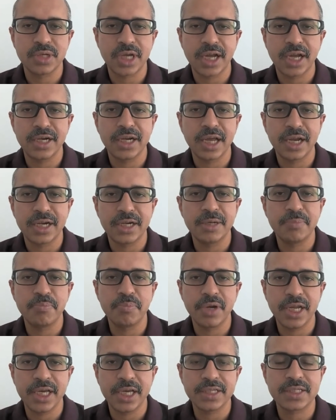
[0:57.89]
and
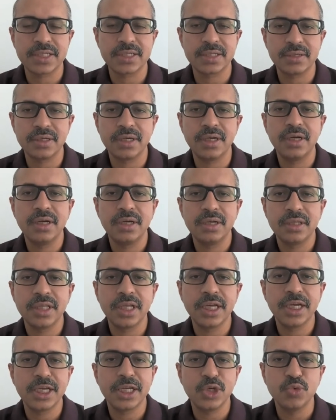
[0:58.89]
replace
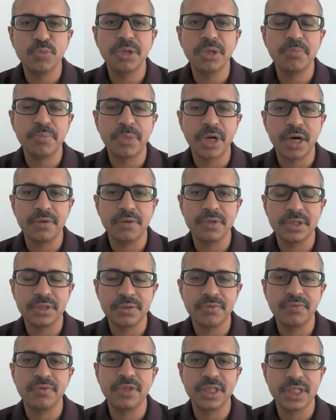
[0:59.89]
their human power
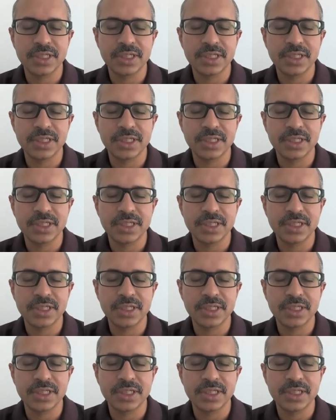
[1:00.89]
with these